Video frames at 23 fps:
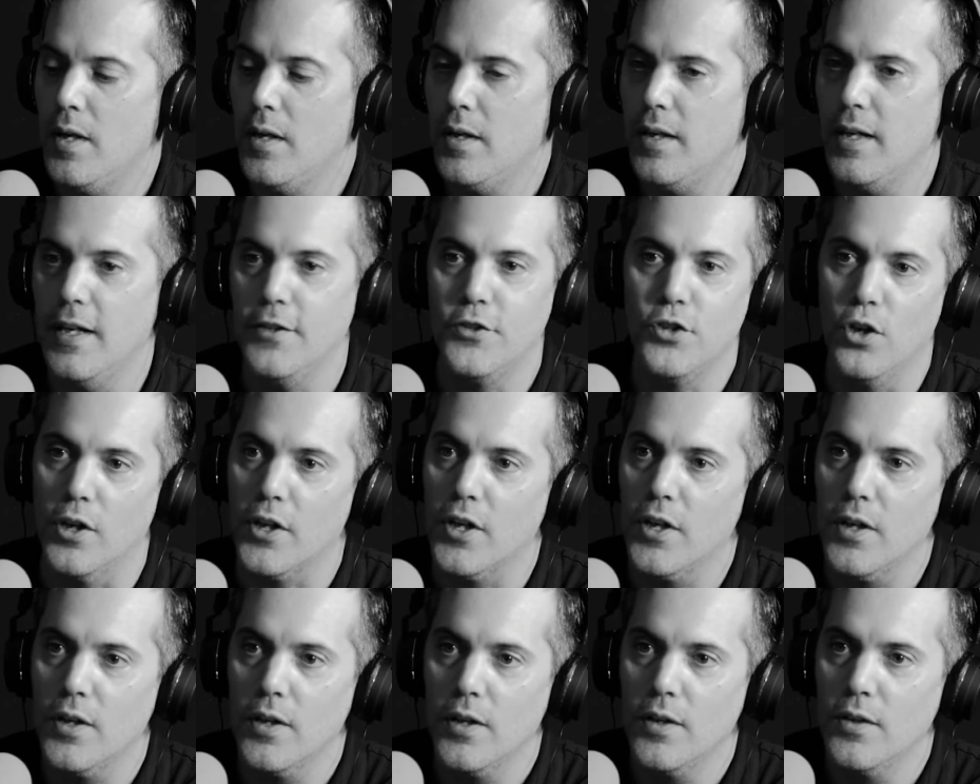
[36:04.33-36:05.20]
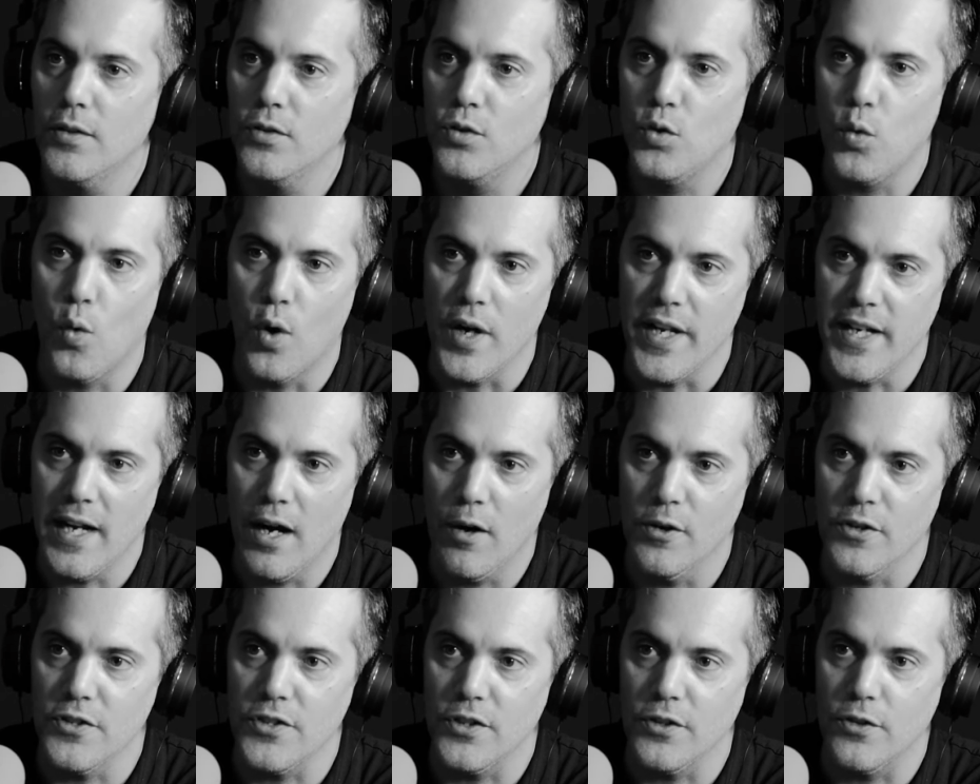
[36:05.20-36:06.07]
It took 20
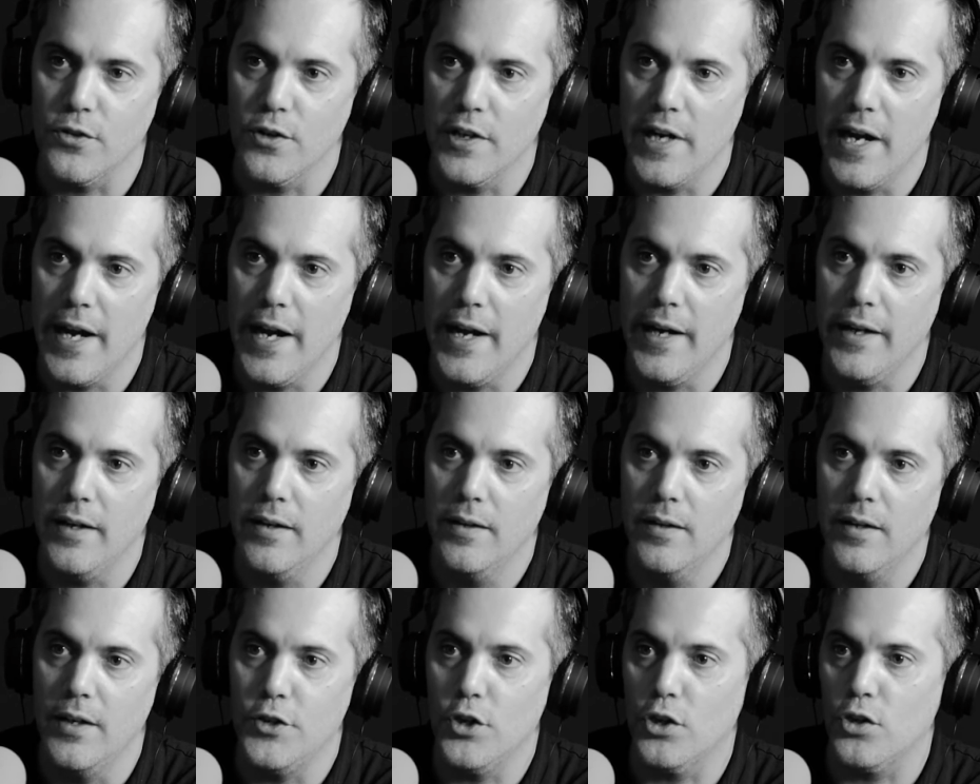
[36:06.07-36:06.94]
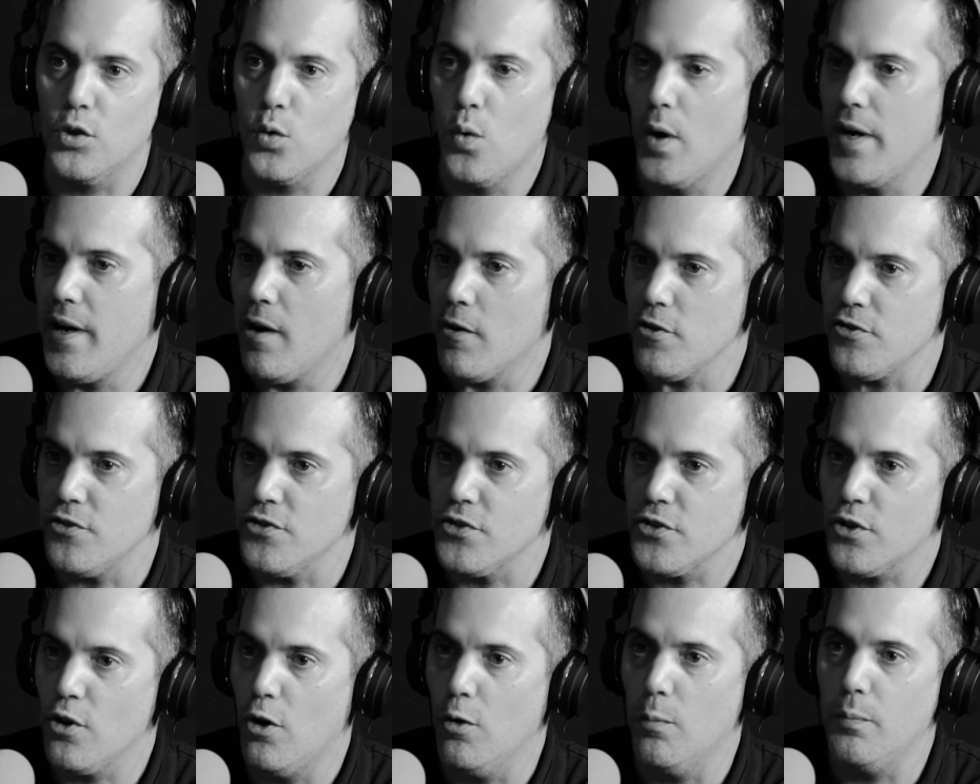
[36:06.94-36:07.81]
hours to create. It took 20 hours to
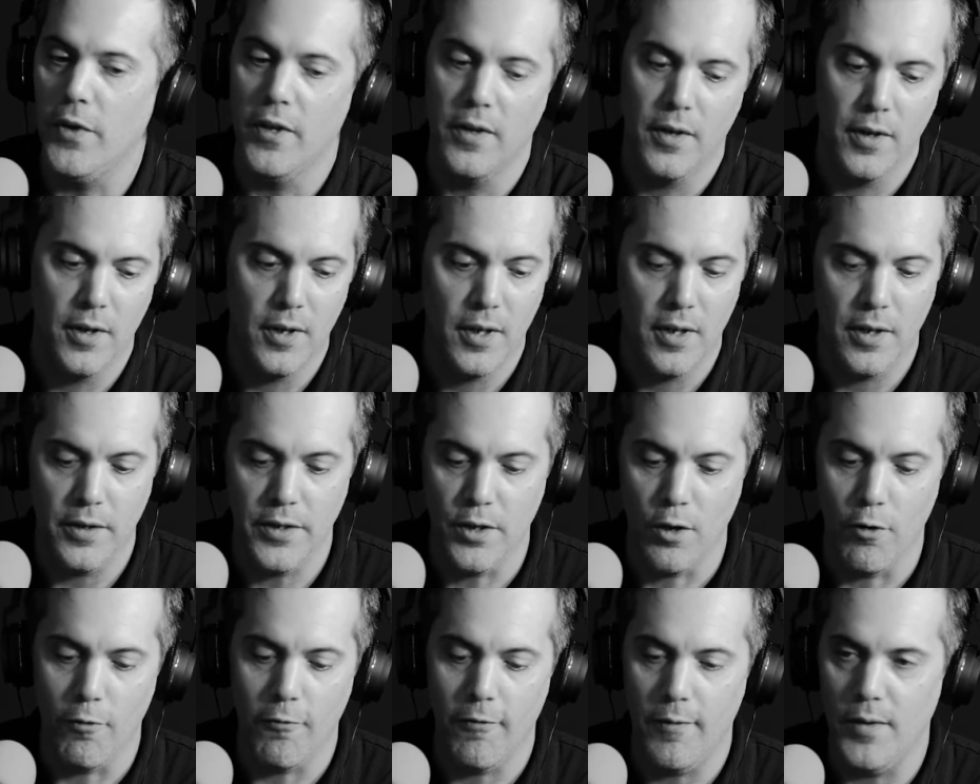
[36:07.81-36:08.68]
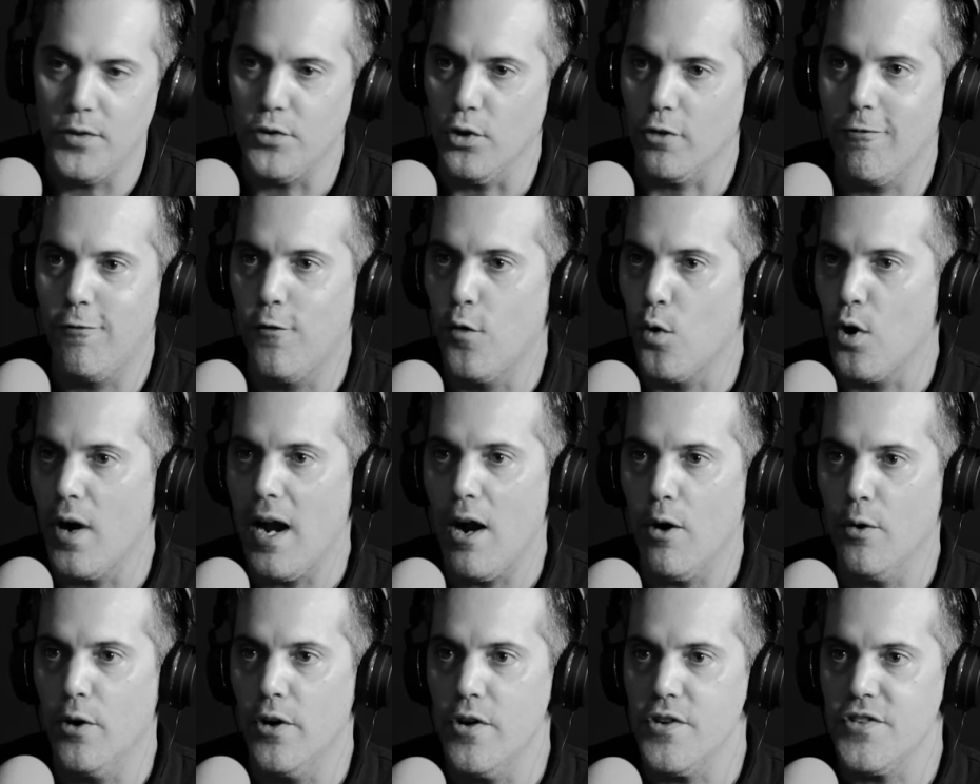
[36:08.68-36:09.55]
sculpt. You know, it took 4
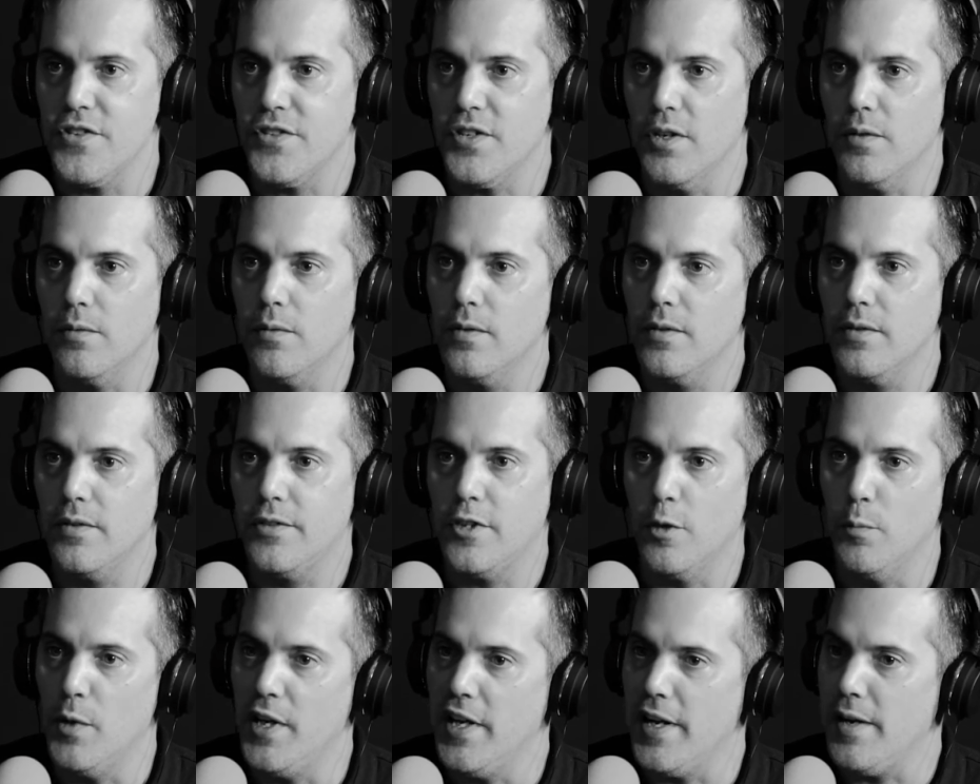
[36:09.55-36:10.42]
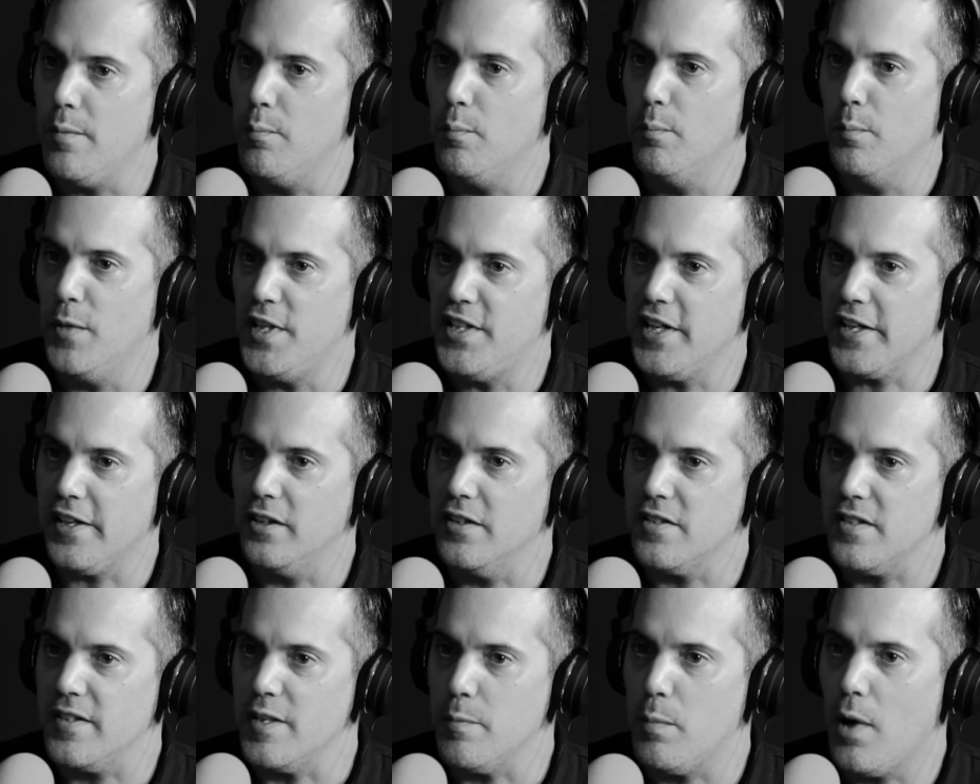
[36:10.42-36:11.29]
hours to
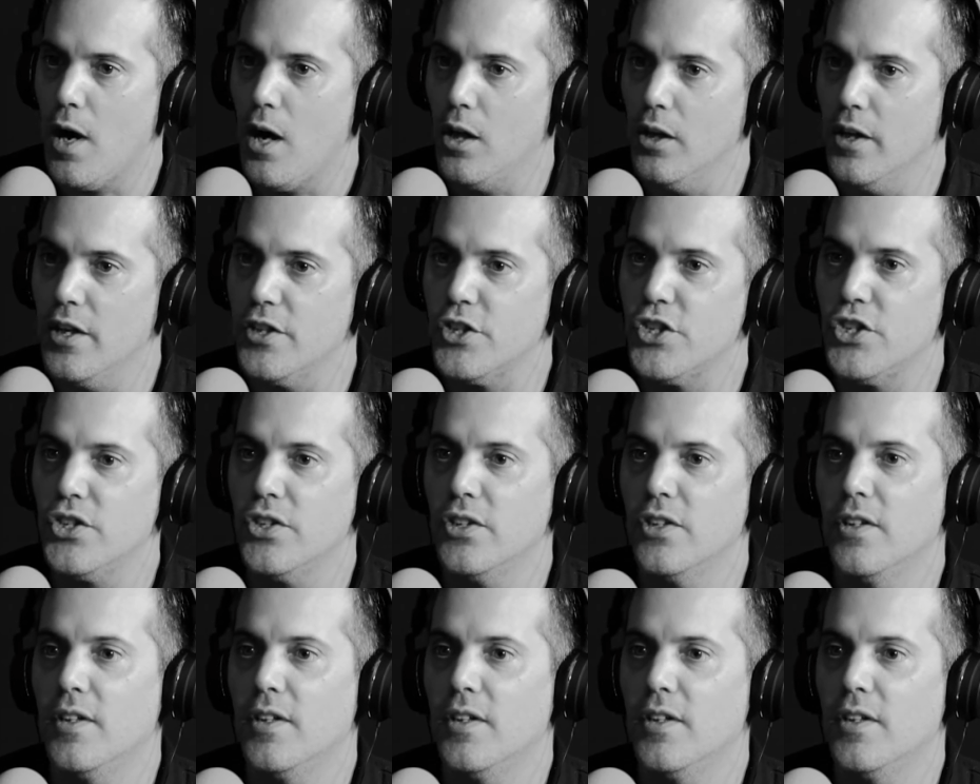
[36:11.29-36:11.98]
meticulously polish.